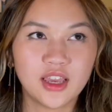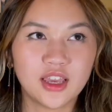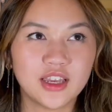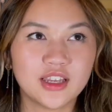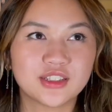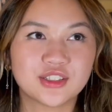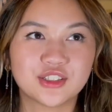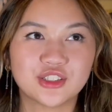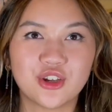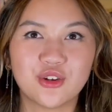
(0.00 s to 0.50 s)

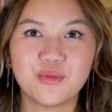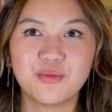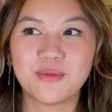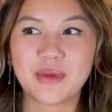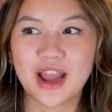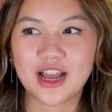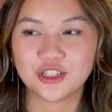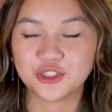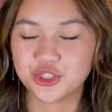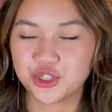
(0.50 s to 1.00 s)
It's so
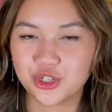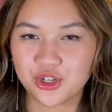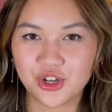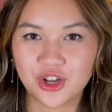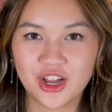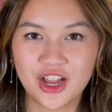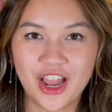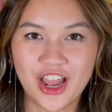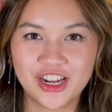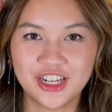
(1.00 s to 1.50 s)
magical,
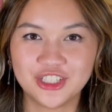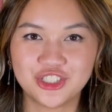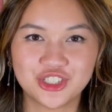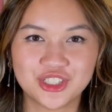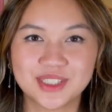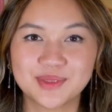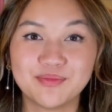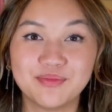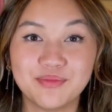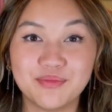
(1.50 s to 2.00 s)
and it
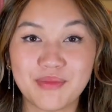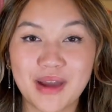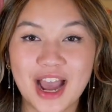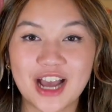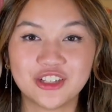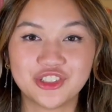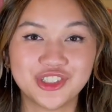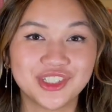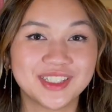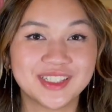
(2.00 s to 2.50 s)
just
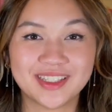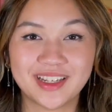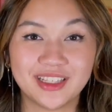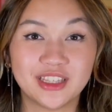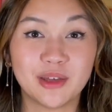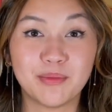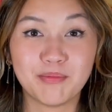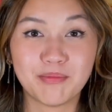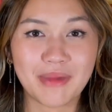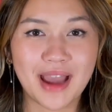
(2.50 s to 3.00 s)
matches like
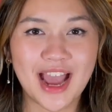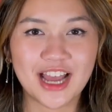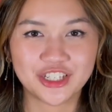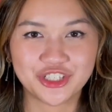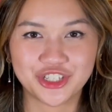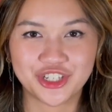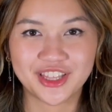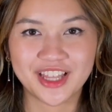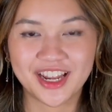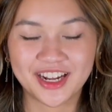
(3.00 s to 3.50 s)
the
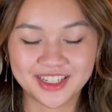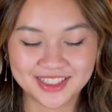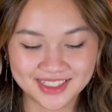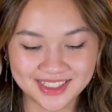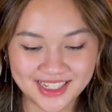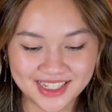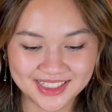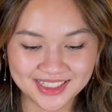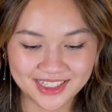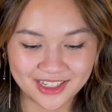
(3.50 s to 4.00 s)
magic that
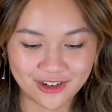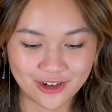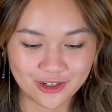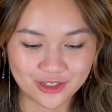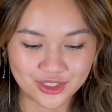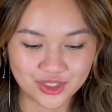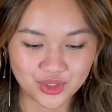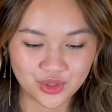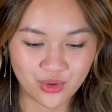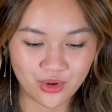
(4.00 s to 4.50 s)
exists in her
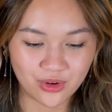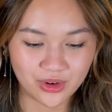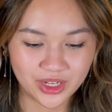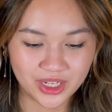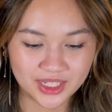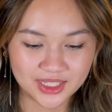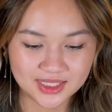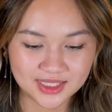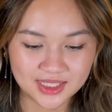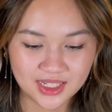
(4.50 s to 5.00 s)

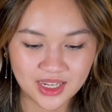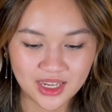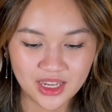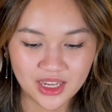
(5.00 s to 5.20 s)
stories.